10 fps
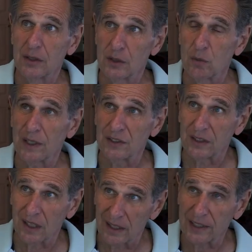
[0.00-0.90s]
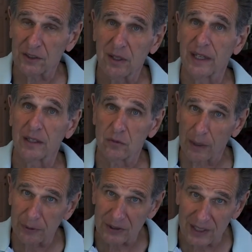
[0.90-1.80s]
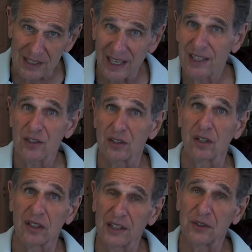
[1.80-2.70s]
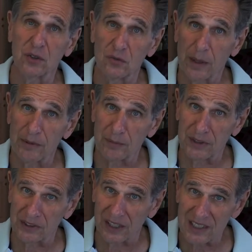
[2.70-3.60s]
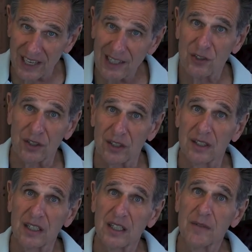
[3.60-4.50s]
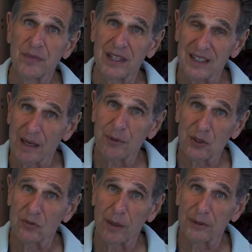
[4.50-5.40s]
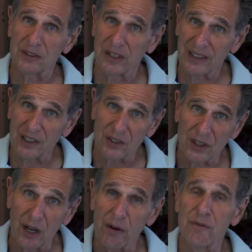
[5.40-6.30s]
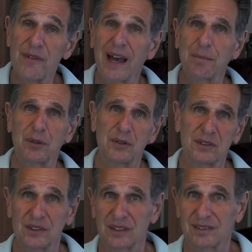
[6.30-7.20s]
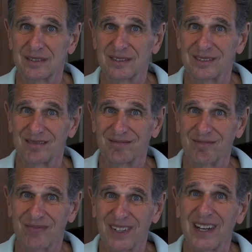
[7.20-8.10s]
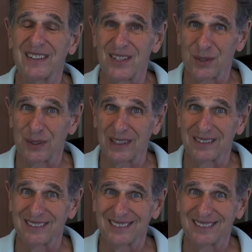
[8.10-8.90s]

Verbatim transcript: You're watching an electronic representation or electrical representation and chemical representation of that person on the screen.